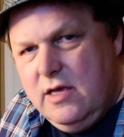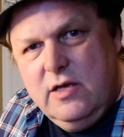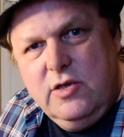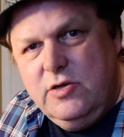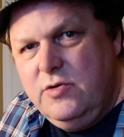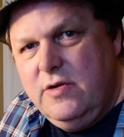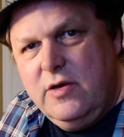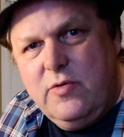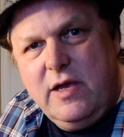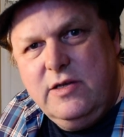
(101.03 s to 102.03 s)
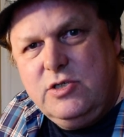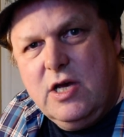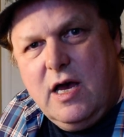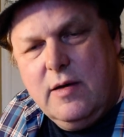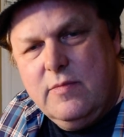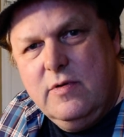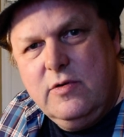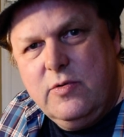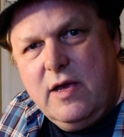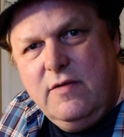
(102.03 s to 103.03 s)
You're doing a great job,
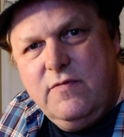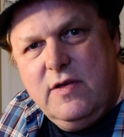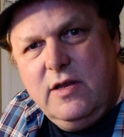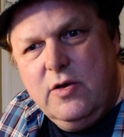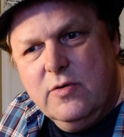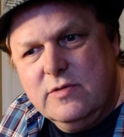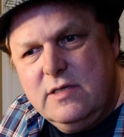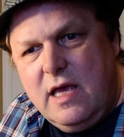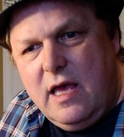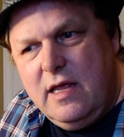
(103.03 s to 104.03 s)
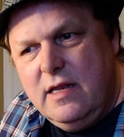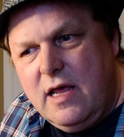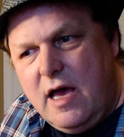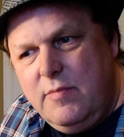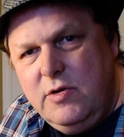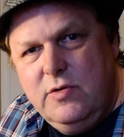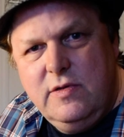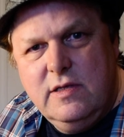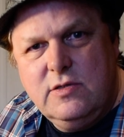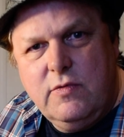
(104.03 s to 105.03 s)
great videos, and I've been doing
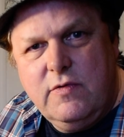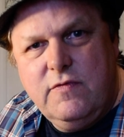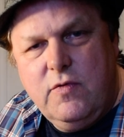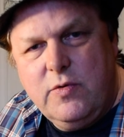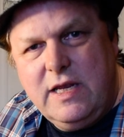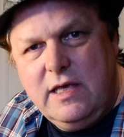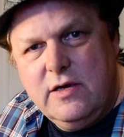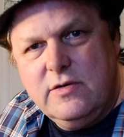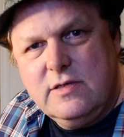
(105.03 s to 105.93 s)
this over 40 years.